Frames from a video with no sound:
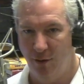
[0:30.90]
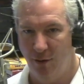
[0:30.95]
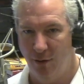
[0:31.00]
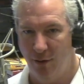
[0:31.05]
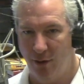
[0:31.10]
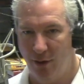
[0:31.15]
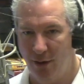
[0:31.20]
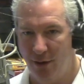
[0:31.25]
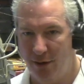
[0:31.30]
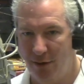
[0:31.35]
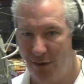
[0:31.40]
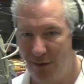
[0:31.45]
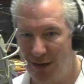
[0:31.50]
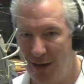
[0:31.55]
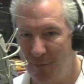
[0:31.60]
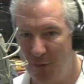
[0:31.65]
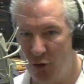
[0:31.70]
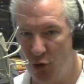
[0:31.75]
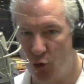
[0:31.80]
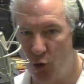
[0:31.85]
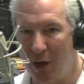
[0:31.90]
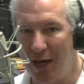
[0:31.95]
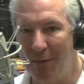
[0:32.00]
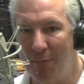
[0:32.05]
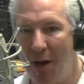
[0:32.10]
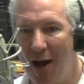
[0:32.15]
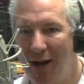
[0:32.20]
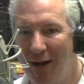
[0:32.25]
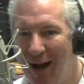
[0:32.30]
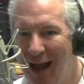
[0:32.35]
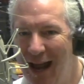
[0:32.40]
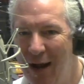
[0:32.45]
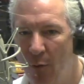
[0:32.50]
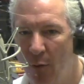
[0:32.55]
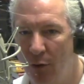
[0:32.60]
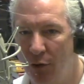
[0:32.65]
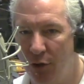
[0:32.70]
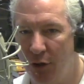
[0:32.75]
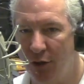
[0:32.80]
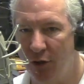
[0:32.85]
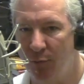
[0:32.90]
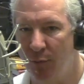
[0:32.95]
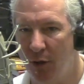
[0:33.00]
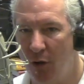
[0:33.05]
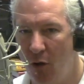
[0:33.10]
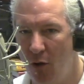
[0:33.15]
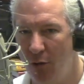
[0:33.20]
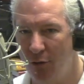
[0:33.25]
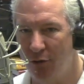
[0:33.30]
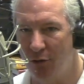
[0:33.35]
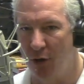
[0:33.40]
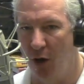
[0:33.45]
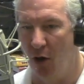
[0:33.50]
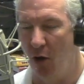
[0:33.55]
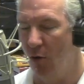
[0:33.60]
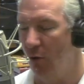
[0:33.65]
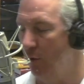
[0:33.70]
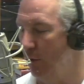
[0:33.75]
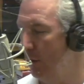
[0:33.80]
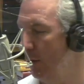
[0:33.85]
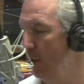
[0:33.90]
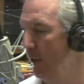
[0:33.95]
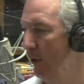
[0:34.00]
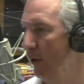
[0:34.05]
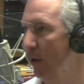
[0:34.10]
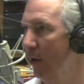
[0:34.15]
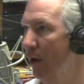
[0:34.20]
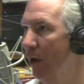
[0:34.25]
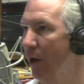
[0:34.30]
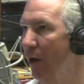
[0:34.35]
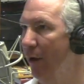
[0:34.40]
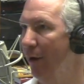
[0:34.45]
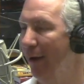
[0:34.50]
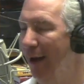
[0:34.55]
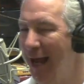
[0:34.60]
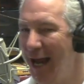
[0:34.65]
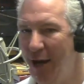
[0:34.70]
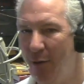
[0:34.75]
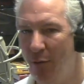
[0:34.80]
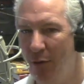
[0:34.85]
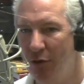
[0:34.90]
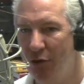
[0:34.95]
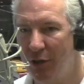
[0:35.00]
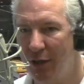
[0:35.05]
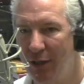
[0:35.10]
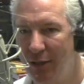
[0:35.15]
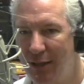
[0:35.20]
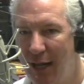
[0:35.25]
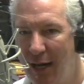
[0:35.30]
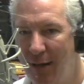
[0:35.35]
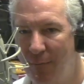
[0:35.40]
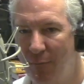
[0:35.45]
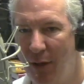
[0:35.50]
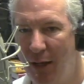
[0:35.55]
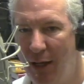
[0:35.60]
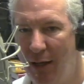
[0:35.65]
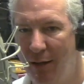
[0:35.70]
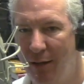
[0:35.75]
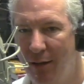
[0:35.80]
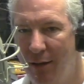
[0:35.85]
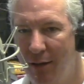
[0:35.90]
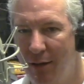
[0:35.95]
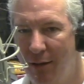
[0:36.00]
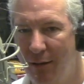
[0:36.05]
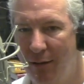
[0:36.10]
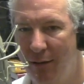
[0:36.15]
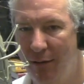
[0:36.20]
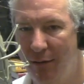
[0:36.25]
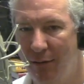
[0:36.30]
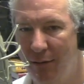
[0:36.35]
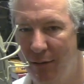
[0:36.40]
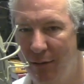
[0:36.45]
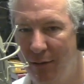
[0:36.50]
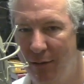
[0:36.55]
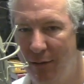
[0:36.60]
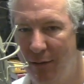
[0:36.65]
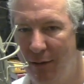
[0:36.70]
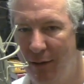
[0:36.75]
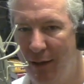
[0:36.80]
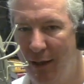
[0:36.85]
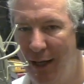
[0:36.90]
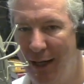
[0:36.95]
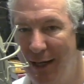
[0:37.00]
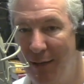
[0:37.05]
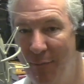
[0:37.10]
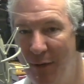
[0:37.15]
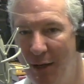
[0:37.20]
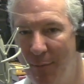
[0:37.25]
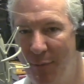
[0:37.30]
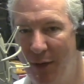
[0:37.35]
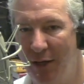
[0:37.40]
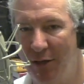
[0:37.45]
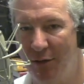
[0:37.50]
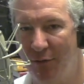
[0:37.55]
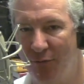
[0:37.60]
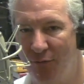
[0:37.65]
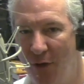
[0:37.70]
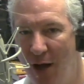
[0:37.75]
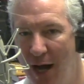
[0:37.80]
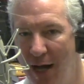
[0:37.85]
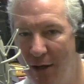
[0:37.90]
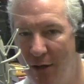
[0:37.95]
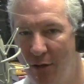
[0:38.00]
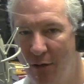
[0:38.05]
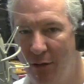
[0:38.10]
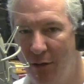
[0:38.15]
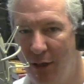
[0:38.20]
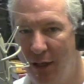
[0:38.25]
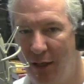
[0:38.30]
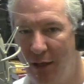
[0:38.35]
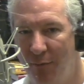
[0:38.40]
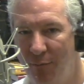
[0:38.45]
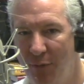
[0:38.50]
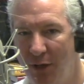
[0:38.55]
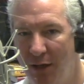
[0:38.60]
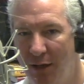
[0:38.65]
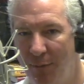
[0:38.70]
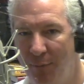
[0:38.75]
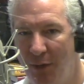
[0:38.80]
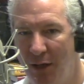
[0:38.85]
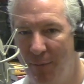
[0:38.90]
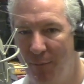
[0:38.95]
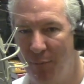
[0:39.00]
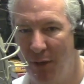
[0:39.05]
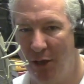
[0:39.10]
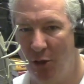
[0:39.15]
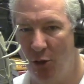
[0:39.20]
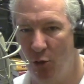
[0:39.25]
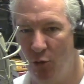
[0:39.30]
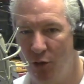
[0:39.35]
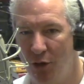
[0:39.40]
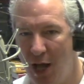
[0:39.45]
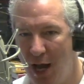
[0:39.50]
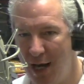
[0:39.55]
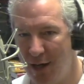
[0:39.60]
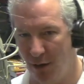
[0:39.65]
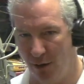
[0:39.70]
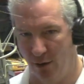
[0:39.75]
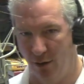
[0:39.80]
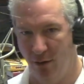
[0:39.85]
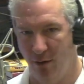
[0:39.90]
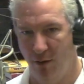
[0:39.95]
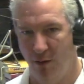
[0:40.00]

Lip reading: because I'm intrigued by languages, but also language is a big, it can be a big divider. It can be a big uniter.